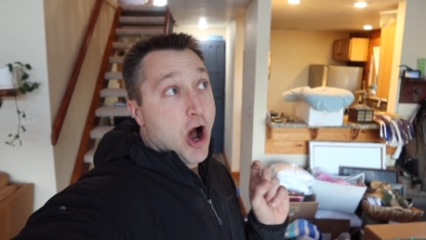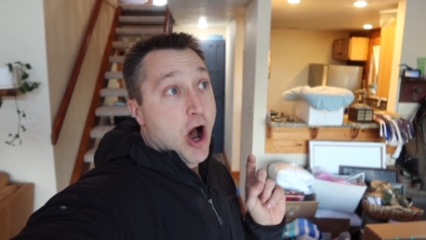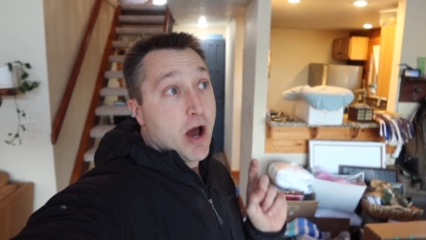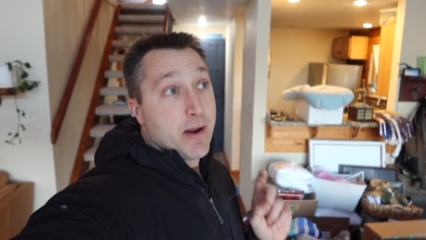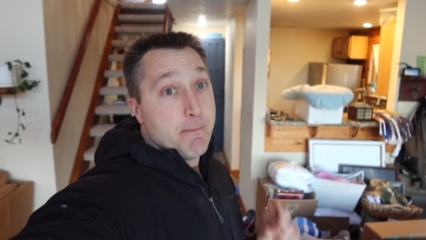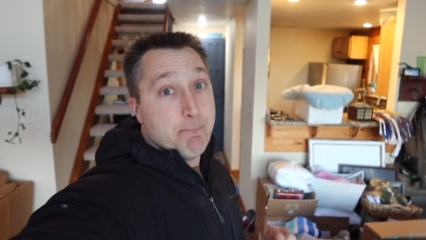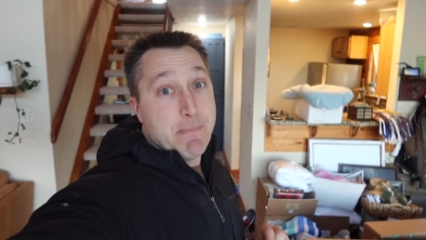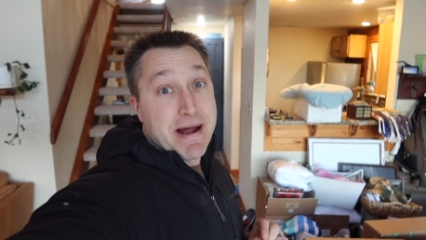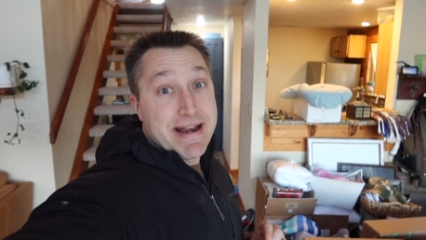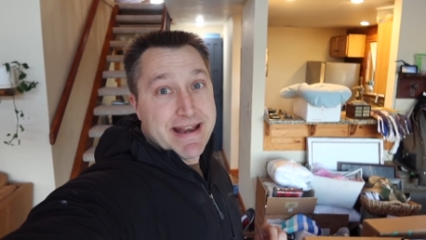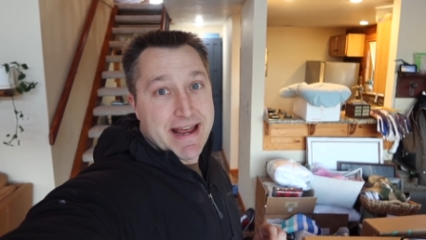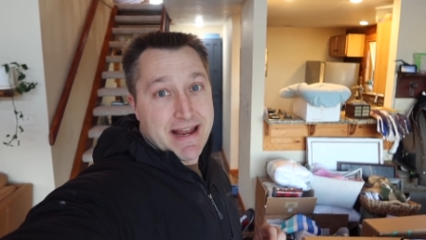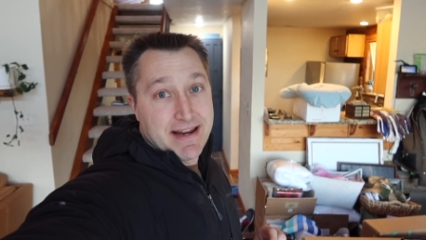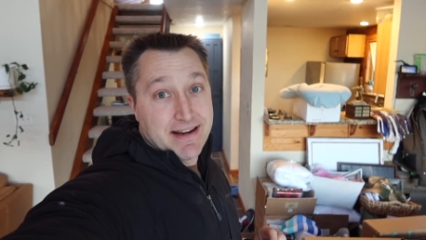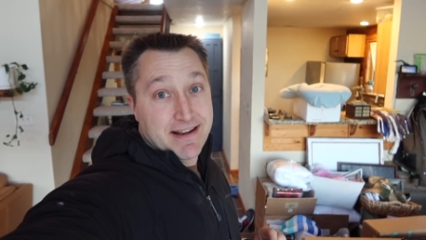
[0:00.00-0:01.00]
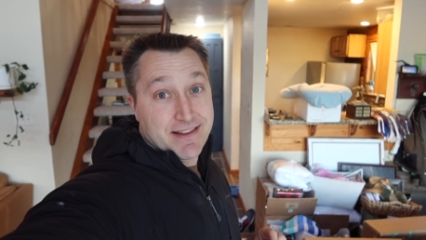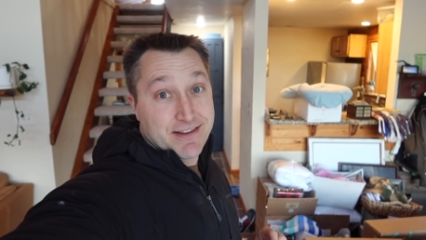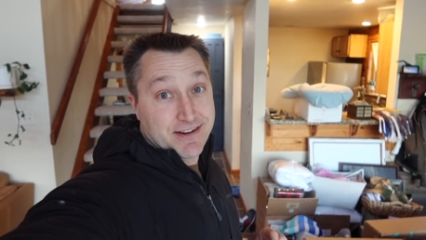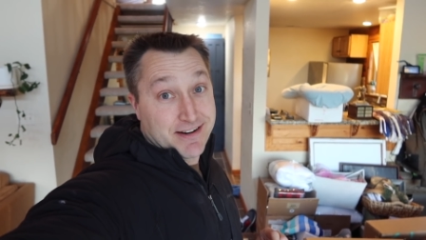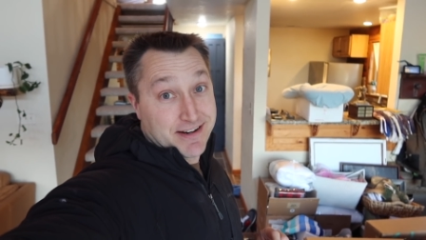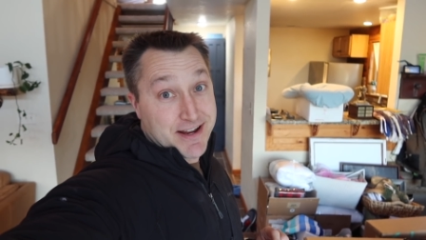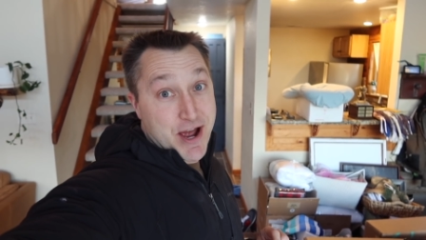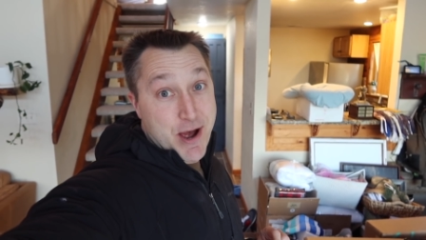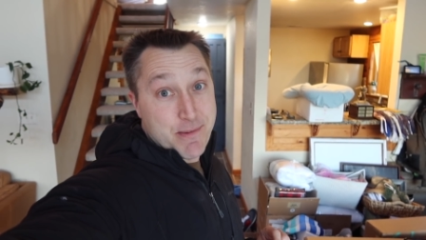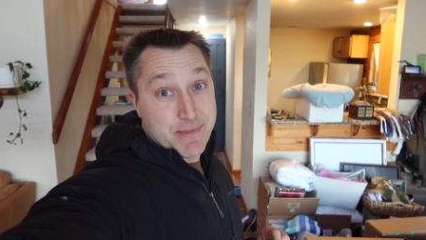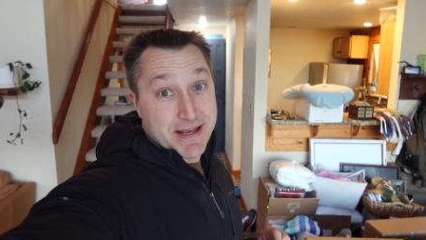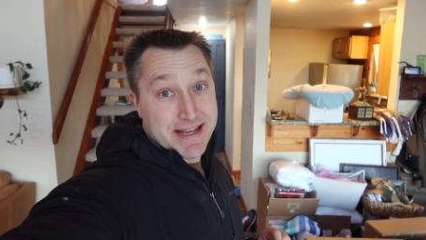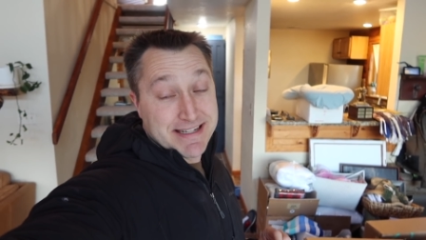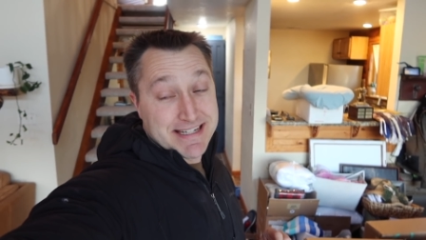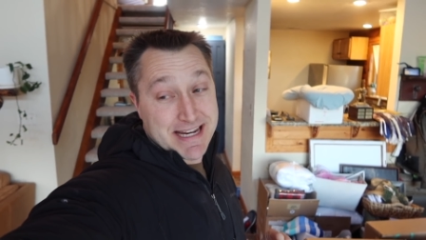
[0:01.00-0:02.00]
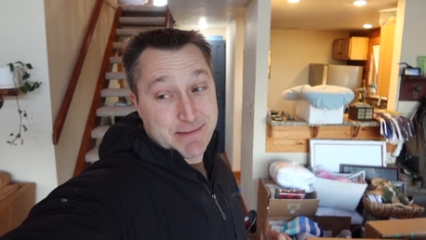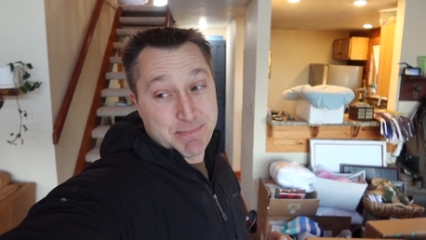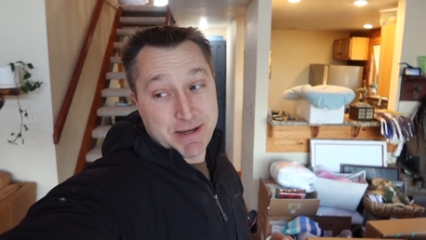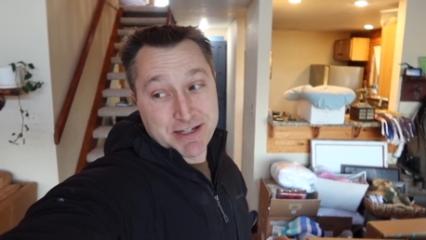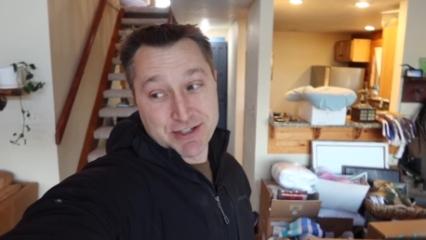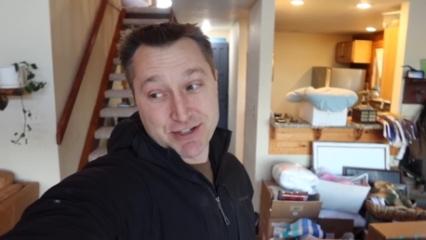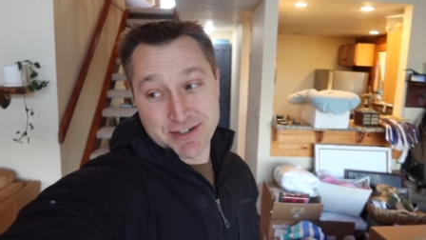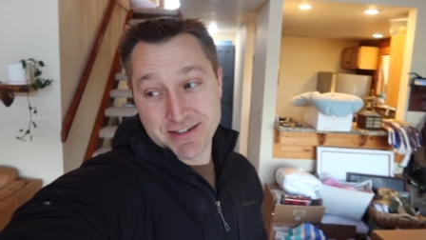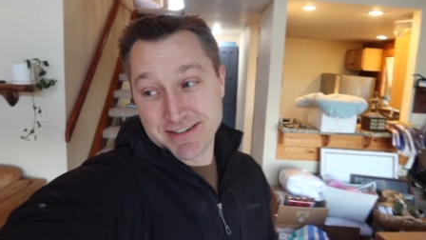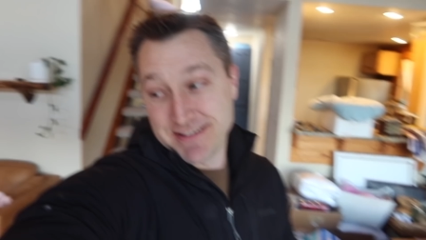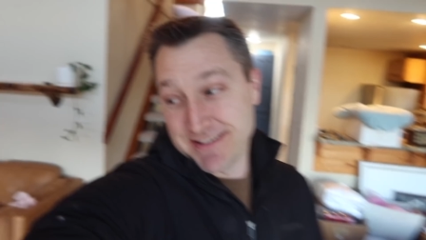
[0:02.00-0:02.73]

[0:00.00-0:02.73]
On Monday, they're gonna come and take pictures.